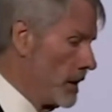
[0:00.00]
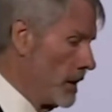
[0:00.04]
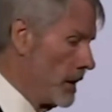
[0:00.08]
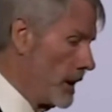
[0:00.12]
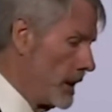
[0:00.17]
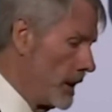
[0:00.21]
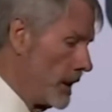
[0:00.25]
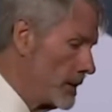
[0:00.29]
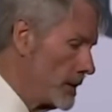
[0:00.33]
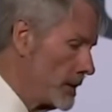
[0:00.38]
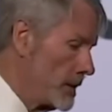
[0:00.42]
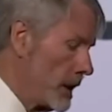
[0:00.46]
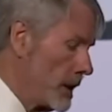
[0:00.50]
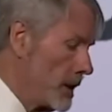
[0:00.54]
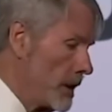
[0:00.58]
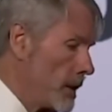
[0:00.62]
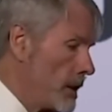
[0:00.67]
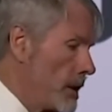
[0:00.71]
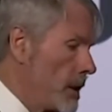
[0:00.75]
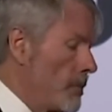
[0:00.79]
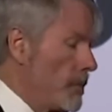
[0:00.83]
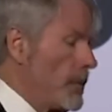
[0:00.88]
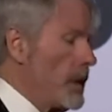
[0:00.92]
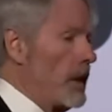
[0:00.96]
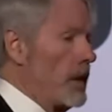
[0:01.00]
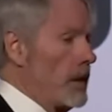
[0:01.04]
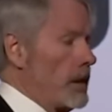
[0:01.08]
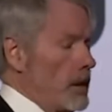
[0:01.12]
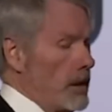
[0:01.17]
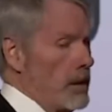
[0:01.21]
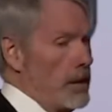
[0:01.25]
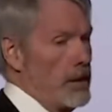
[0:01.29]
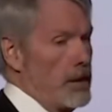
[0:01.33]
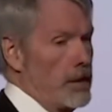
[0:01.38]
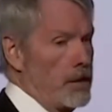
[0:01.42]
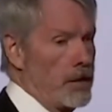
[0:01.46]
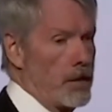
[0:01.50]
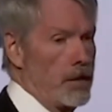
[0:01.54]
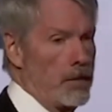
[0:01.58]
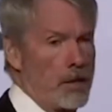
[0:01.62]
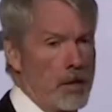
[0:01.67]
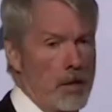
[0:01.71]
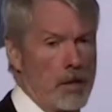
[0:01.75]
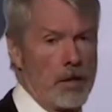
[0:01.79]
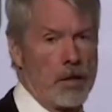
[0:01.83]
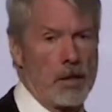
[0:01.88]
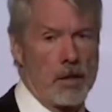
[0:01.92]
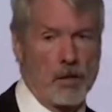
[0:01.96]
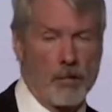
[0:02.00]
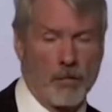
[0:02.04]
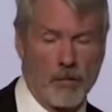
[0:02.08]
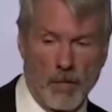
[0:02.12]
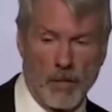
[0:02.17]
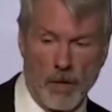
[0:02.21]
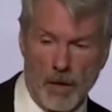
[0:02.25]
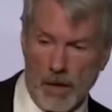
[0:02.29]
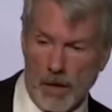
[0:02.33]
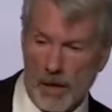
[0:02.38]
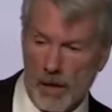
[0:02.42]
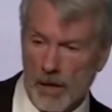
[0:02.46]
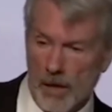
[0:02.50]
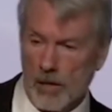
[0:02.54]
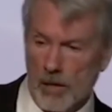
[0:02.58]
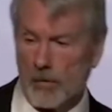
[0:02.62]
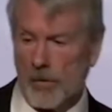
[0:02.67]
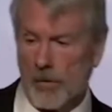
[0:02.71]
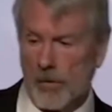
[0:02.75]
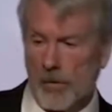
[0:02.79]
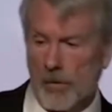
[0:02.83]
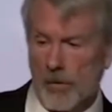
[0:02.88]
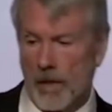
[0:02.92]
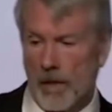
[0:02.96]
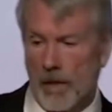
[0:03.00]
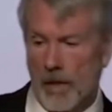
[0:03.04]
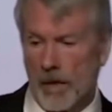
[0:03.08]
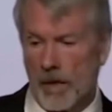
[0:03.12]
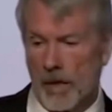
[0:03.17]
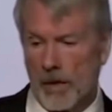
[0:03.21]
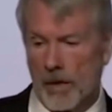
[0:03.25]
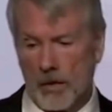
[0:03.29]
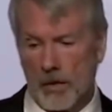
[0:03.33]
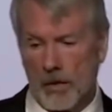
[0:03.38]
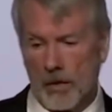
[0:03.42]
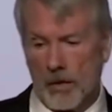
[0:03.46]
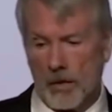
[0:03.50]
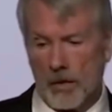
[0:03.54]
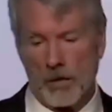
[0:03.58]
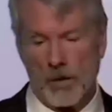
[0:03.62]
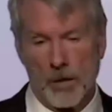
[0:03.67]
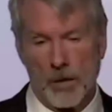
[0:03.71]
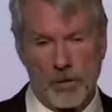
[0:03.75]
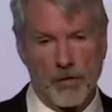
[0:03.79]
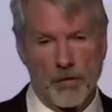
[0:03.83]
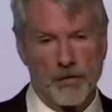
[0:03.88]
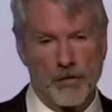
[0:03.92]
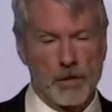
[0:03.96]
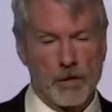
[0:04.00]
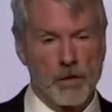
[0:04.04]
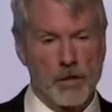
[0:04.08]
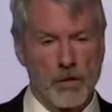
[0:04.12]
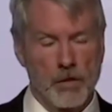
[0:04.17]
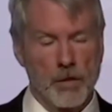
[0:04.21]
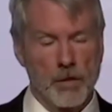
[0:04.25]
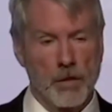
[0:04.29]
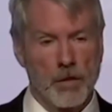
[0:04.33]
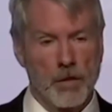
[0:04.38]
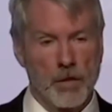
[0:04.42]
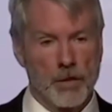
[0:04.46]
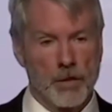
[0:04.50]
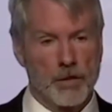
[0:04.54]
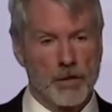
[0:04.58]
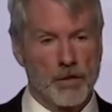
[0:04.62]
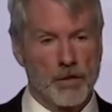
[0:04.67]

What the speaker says: I studied commodities in my early professional years.